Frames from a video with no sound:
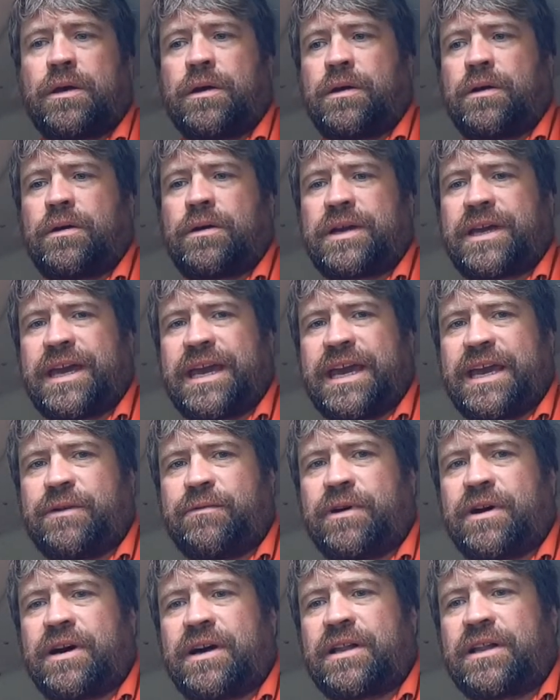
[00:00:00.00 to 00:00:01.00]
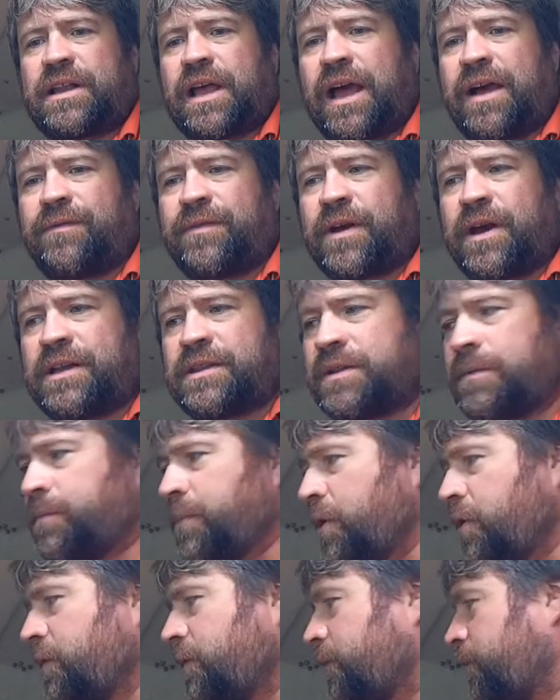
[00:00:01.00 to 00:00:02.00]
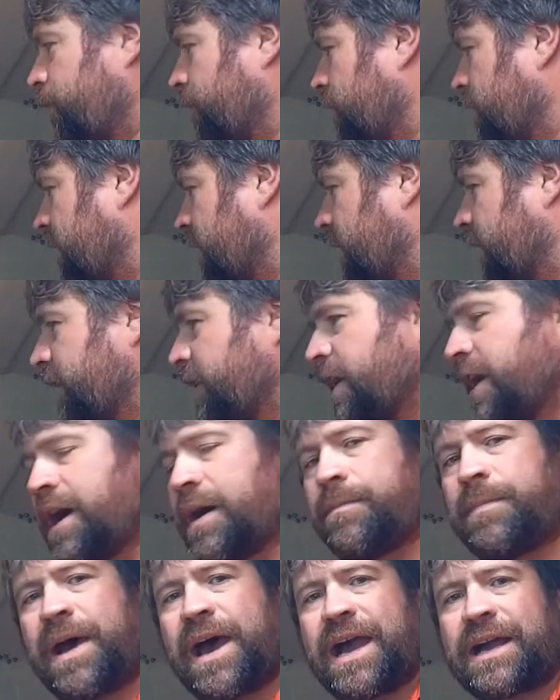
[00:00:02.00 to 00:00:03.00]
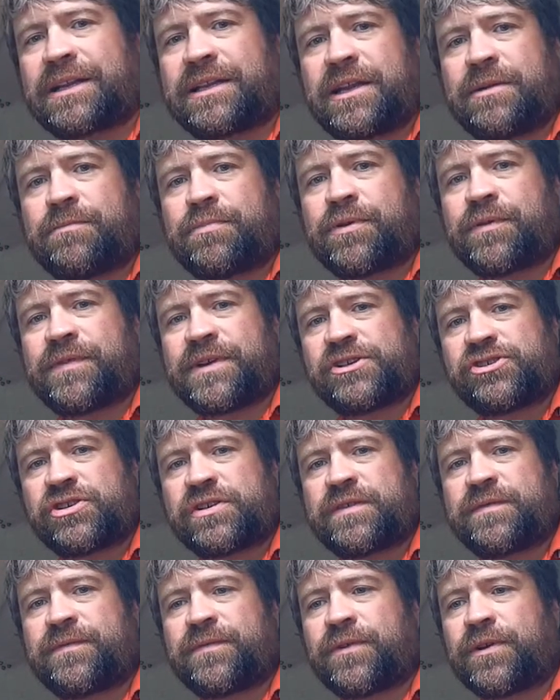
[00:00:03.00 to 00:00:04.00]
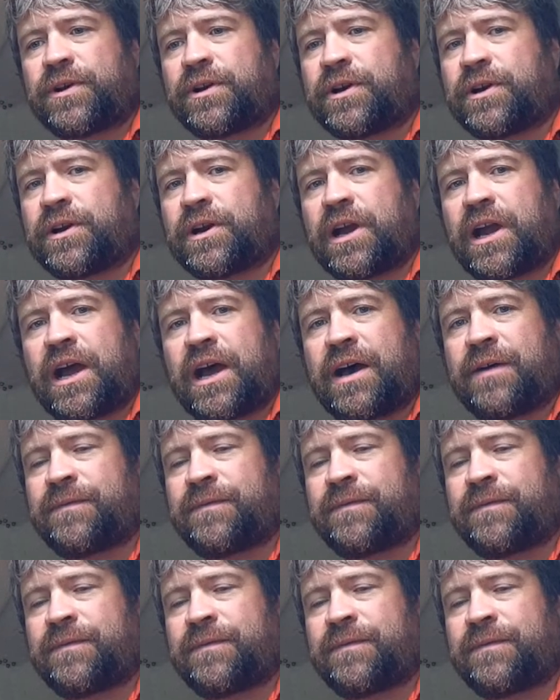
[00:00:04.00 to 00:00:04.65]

Okay, well, I've got the boat fully packed and provisioned for